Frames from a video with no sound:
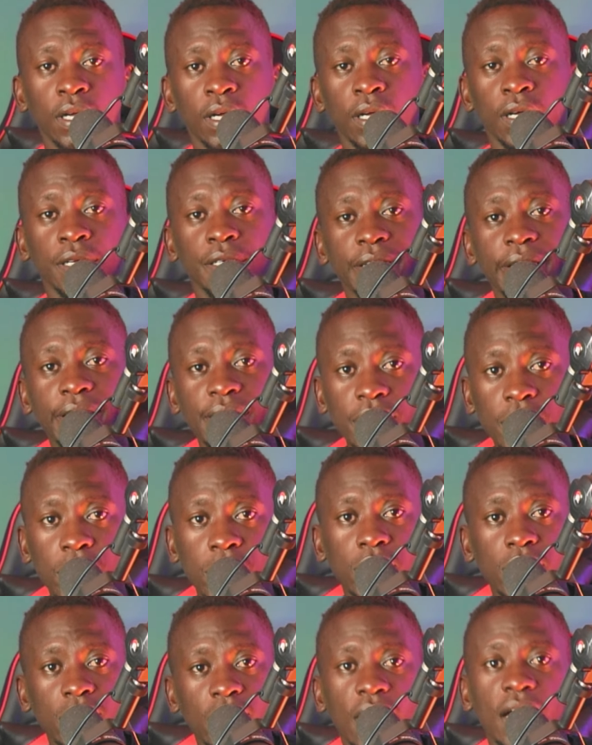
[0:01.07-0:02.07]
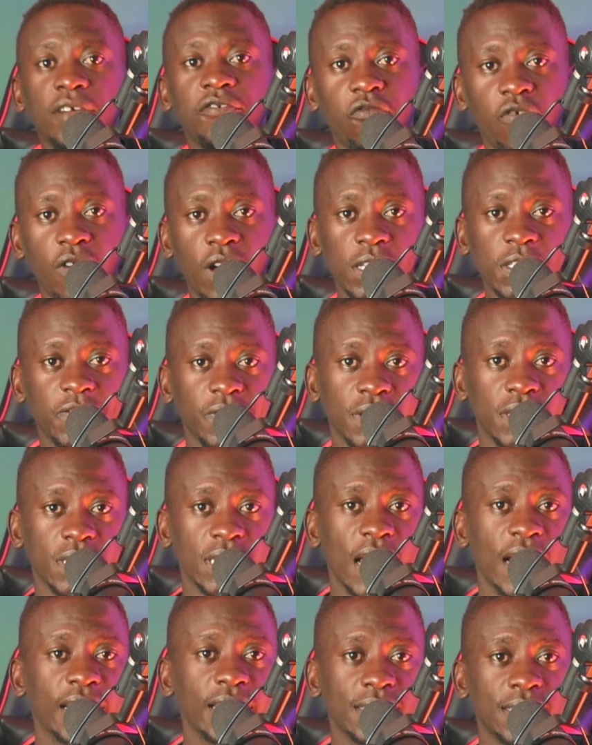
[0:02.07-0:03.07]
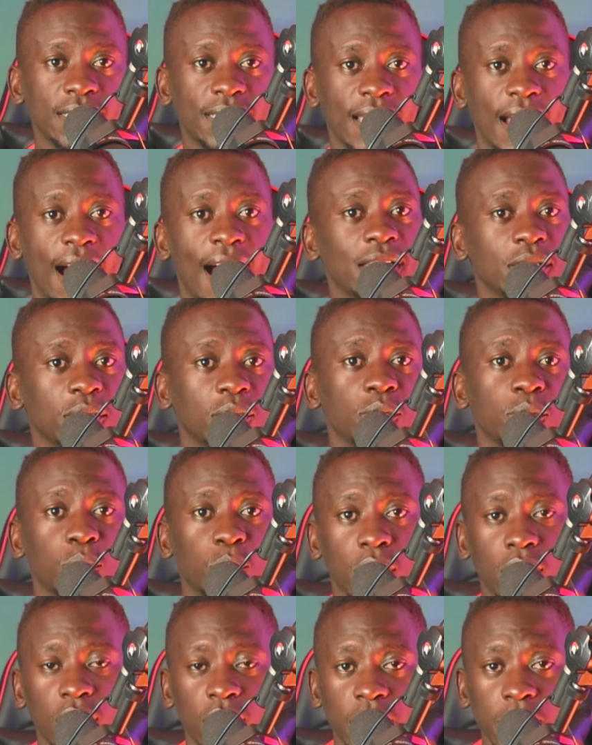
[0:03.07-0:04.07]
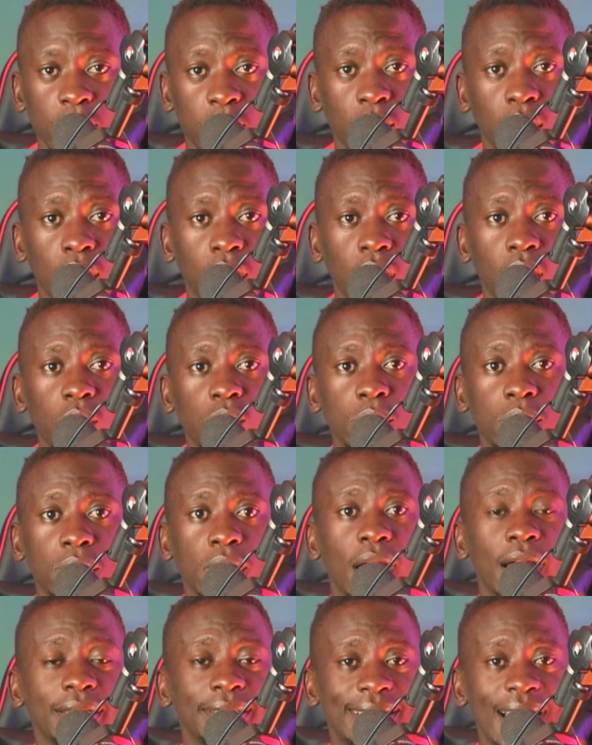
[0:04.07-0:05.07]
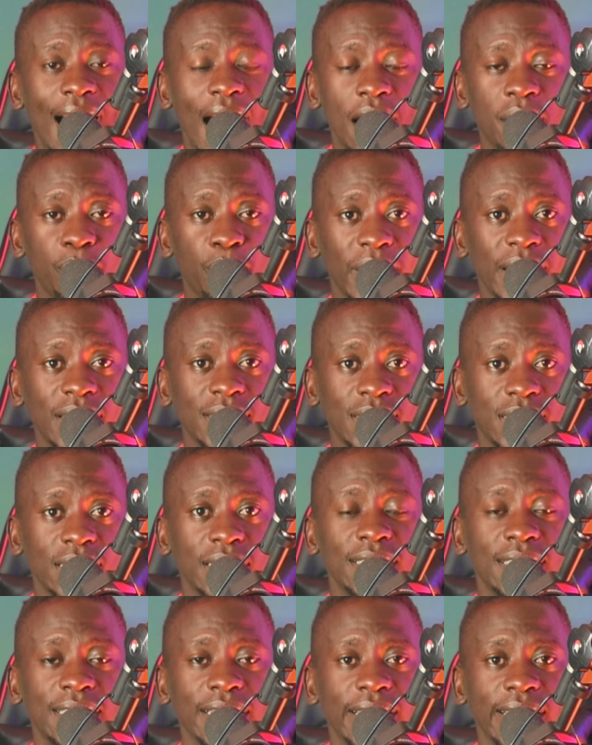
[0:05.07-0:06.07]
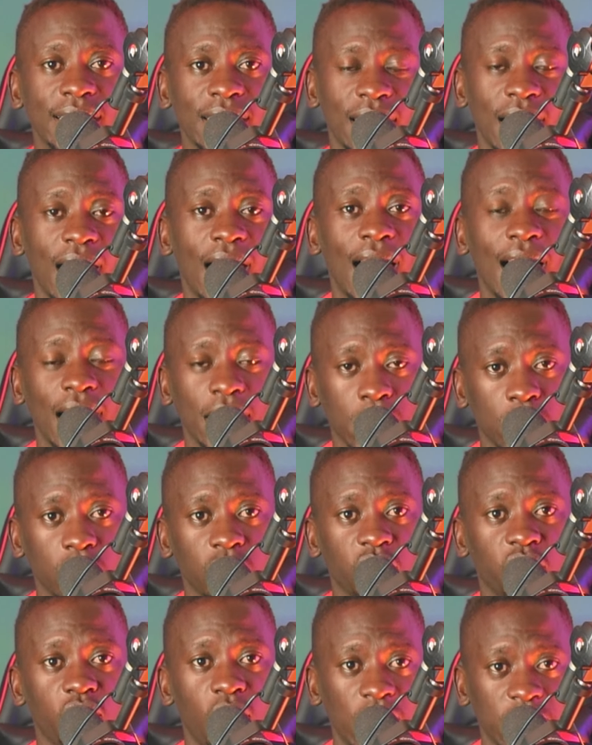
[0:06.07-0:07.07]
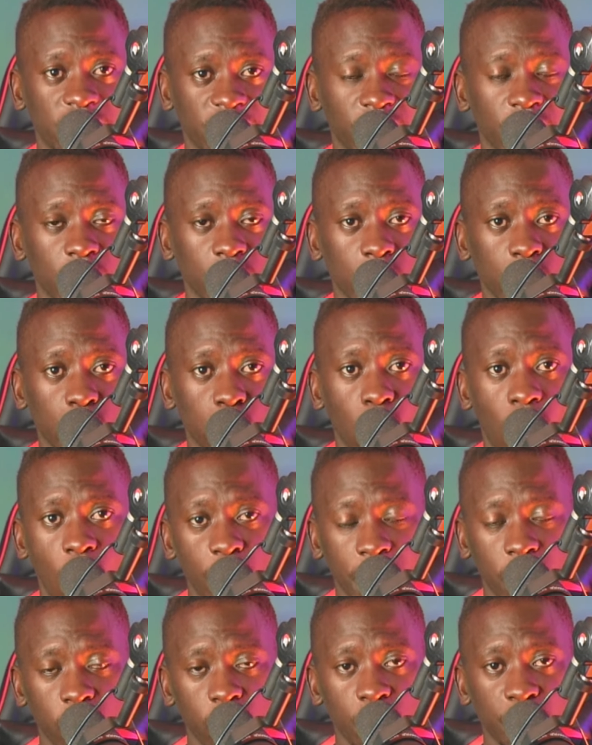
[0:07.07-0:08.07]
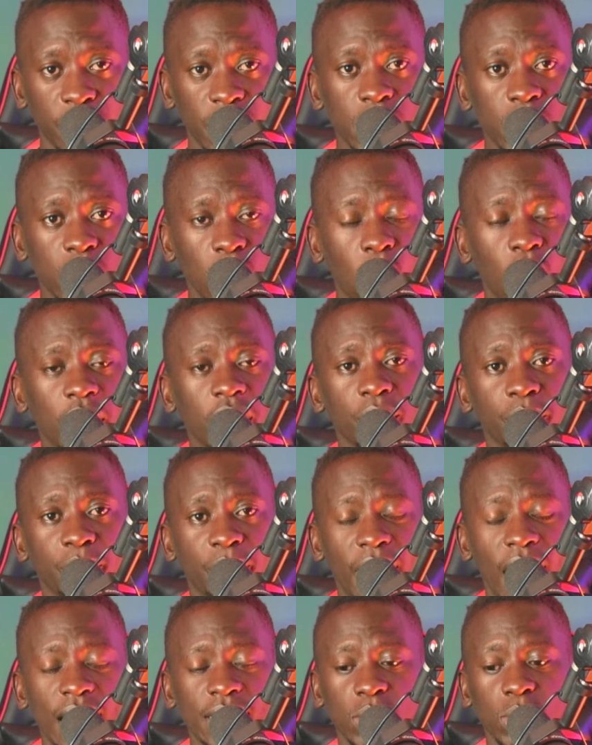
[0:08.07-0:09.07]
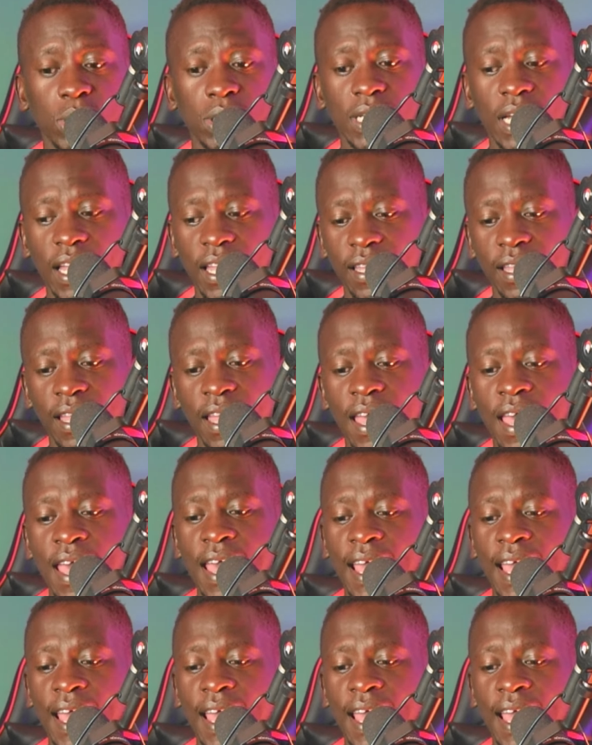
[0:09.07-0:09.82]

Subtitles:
Yes, transfer target. Arsenal struggling to close a Dan Bentley deal. Arsenal transfer news is what we're going to be talking about today.